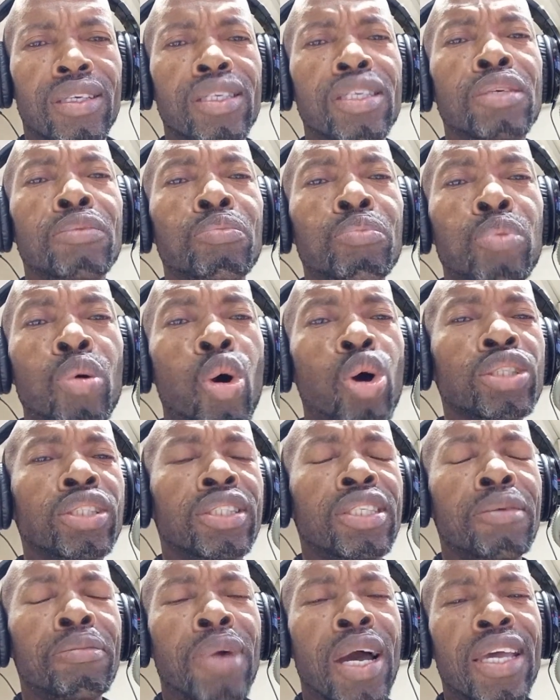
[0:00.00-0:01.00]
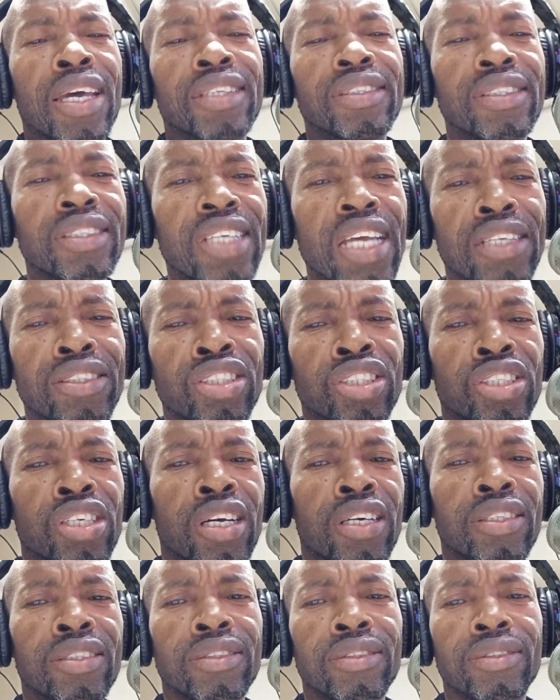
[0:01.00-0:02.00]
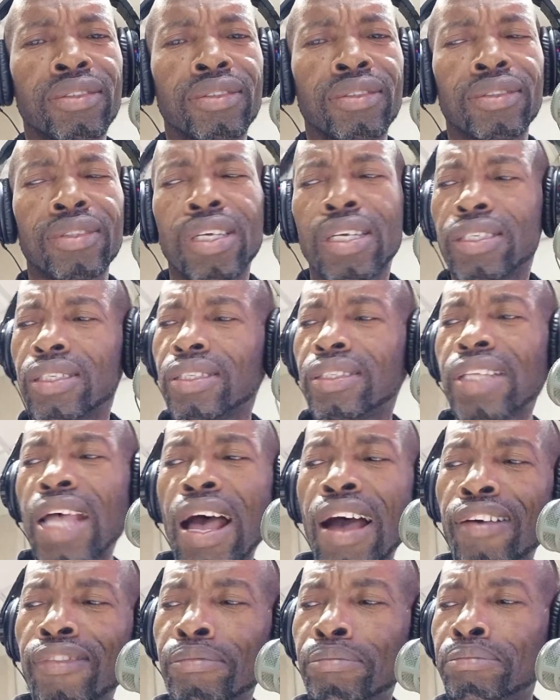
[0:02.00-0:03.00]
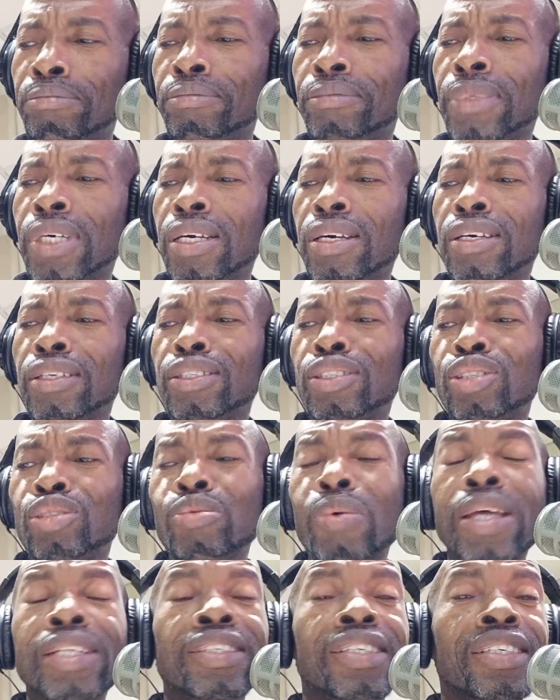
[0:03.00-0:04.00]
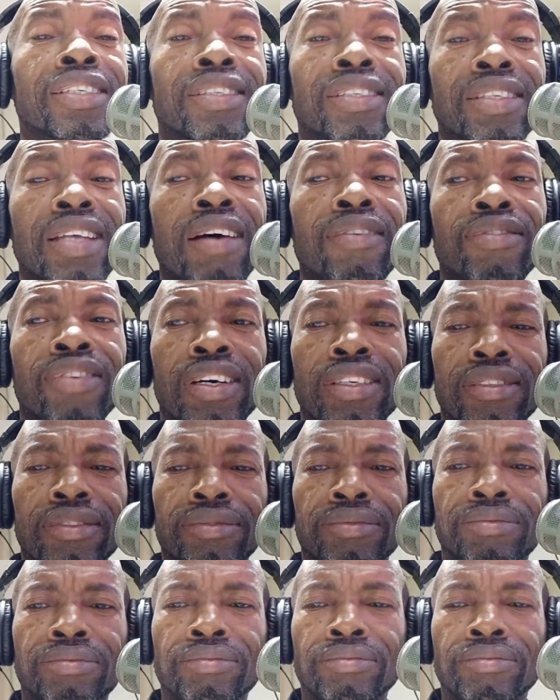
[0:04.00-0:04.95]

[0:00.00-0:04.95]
he brought to my attention Psalm 27.